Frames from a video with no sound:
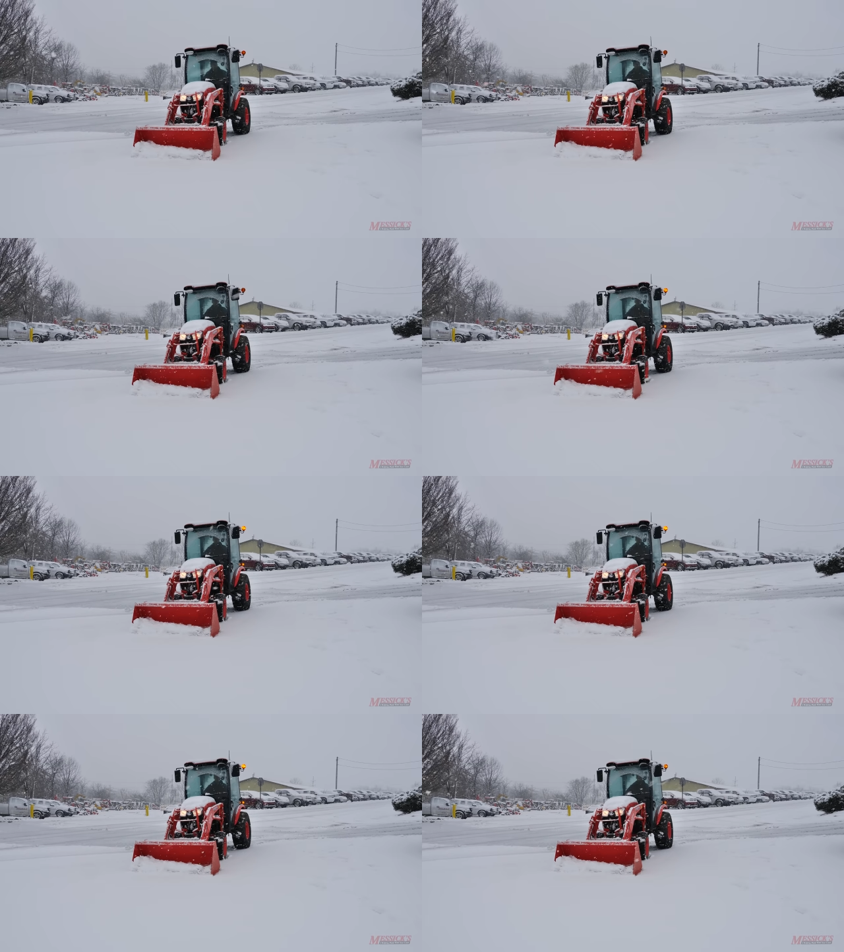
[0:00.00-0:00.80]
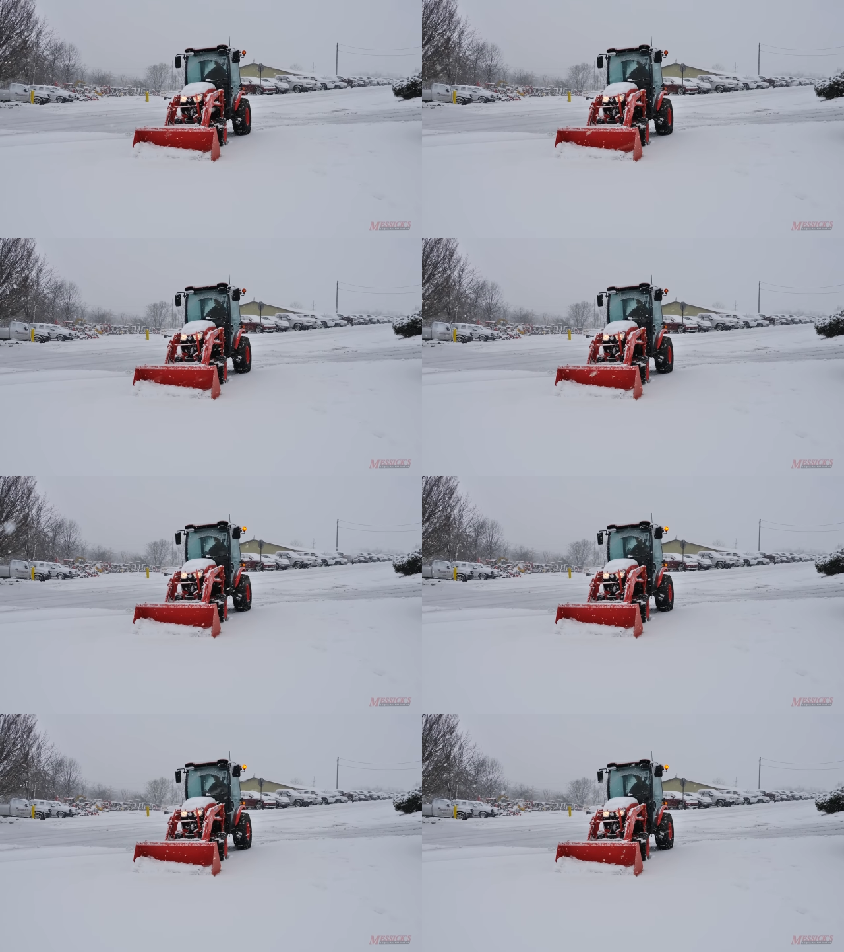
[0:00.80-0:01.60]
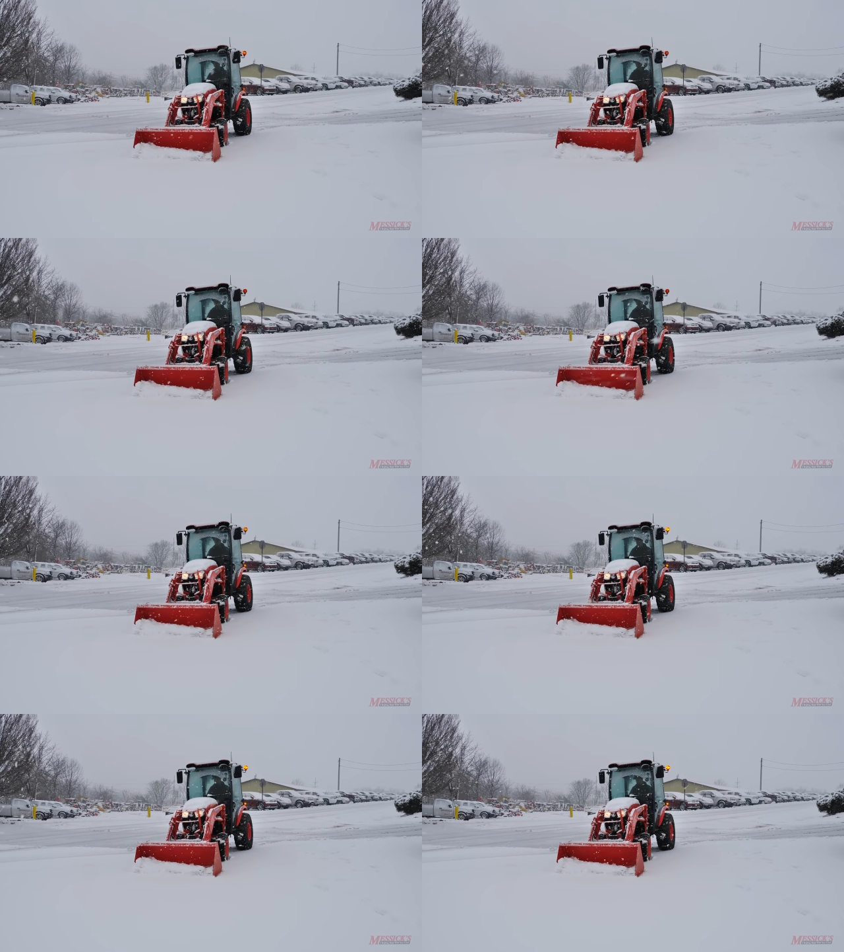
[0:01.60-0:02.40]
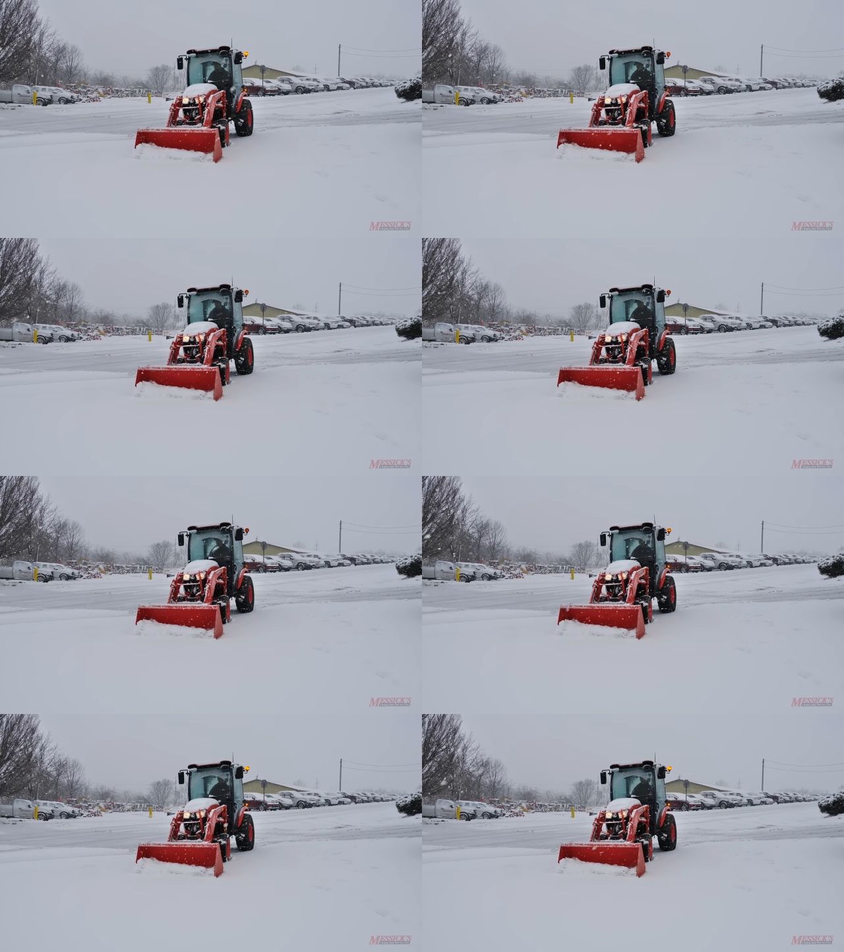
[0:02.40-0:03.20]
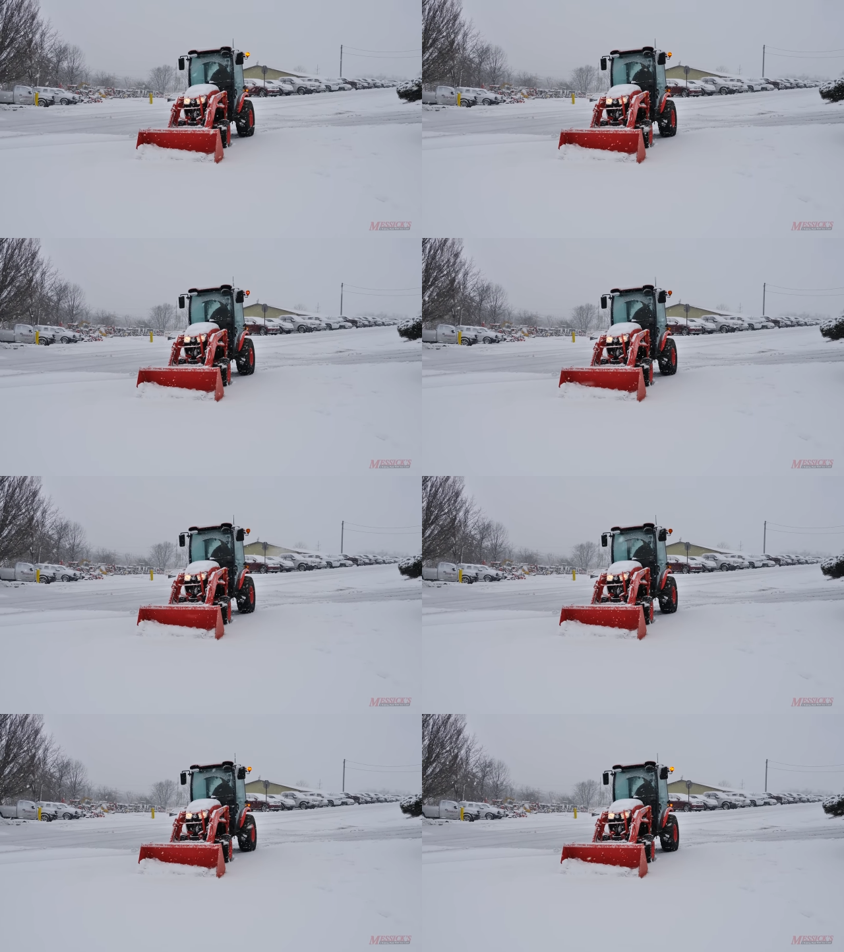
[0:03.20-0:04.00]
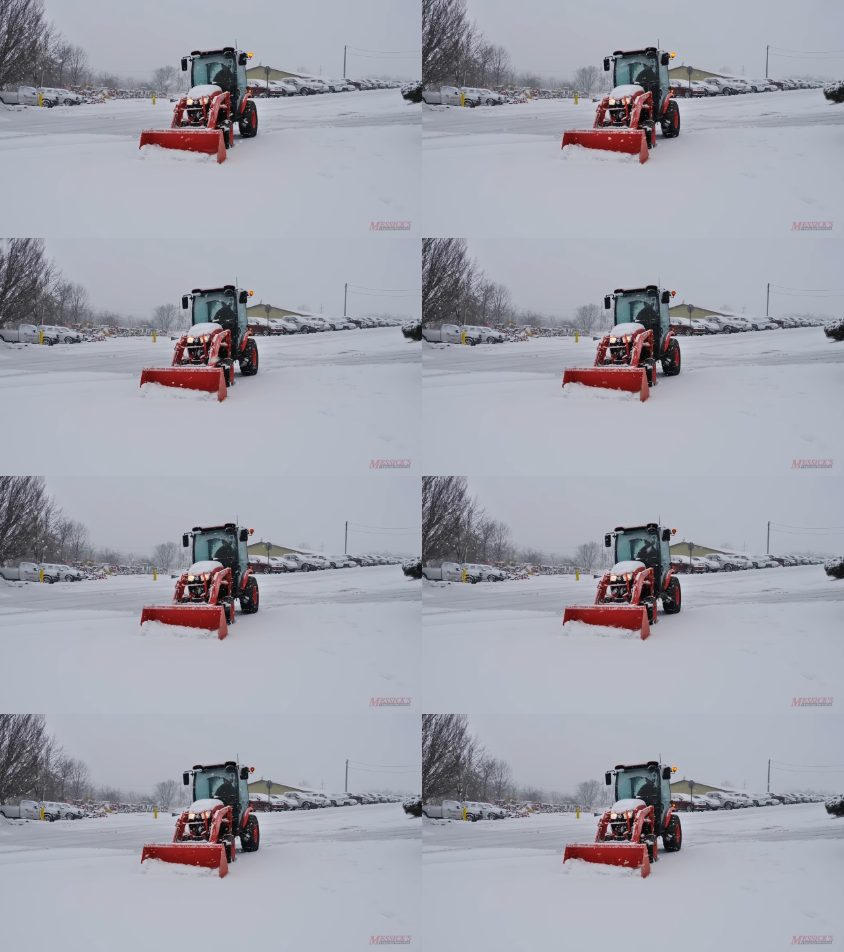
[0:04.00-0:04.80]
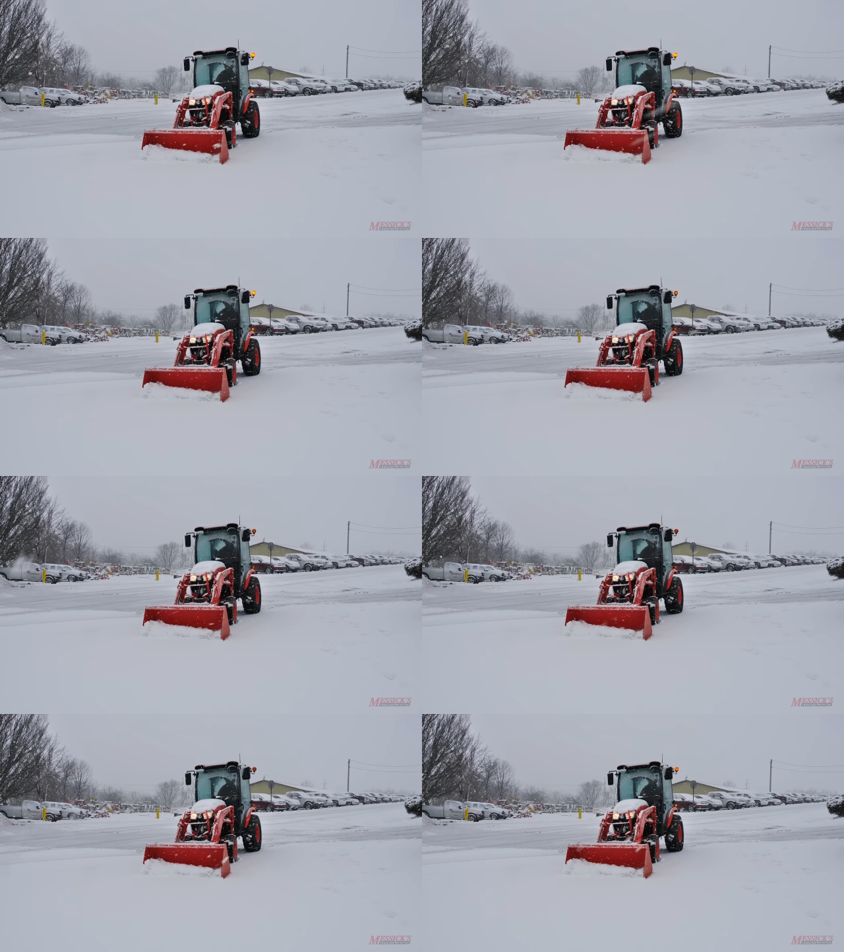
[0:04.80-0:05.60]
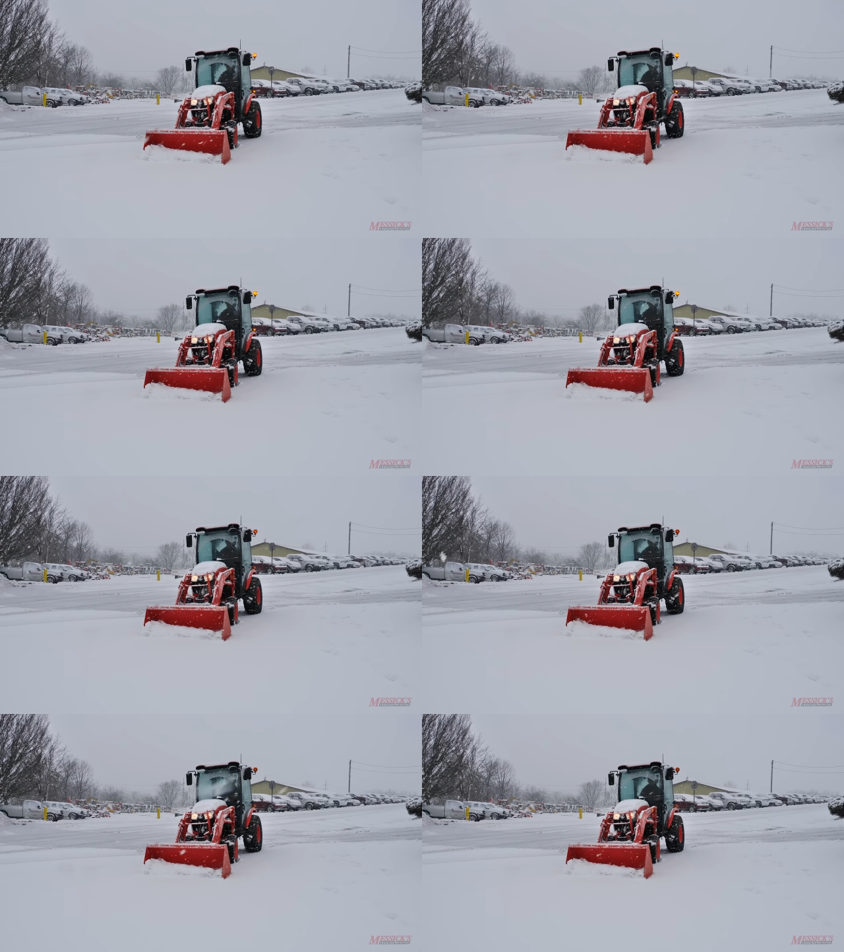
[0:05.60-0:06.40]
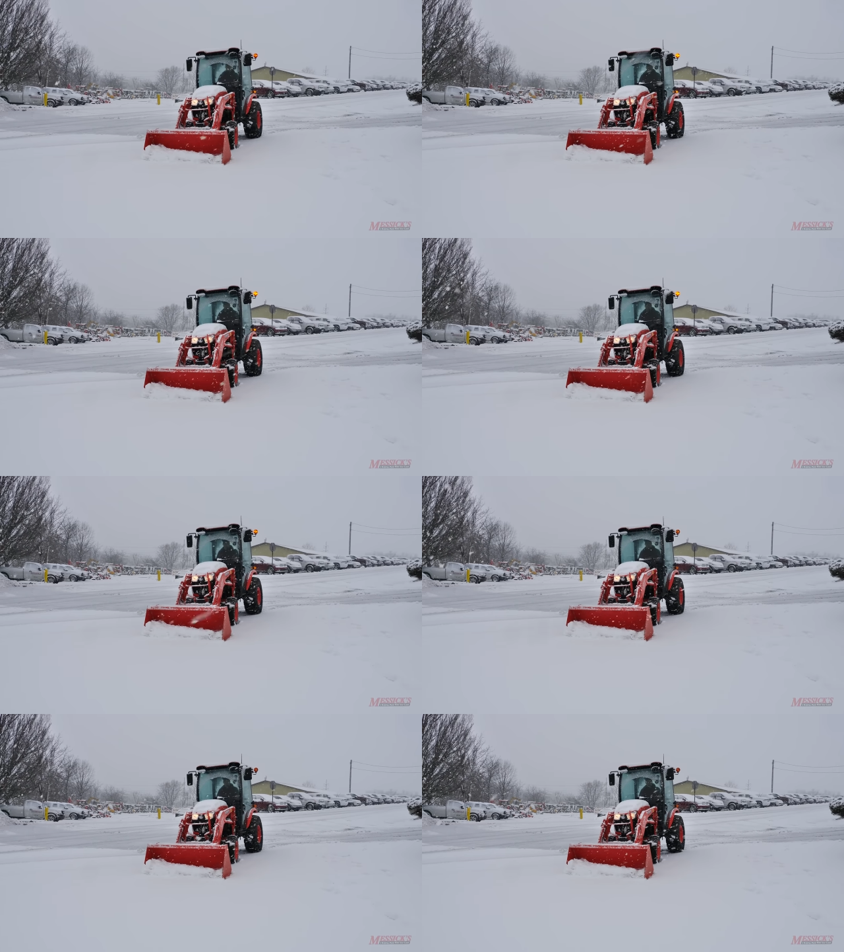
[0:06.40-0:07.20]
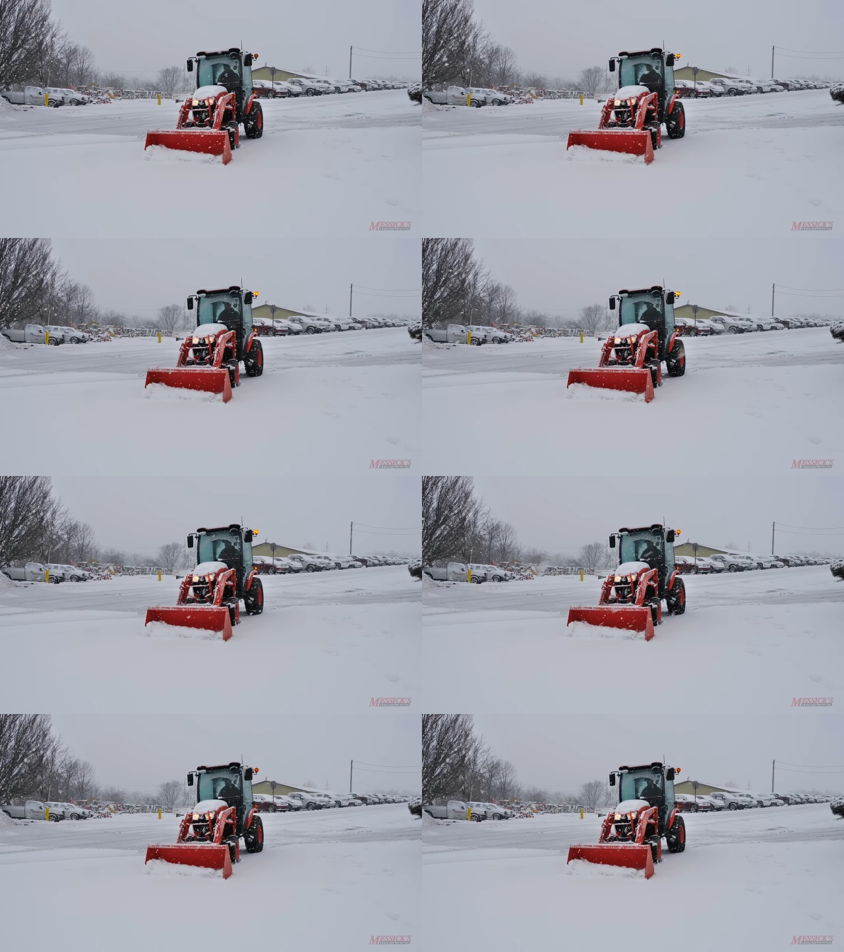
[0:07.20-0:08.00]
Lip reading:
[unreadable: no face in view]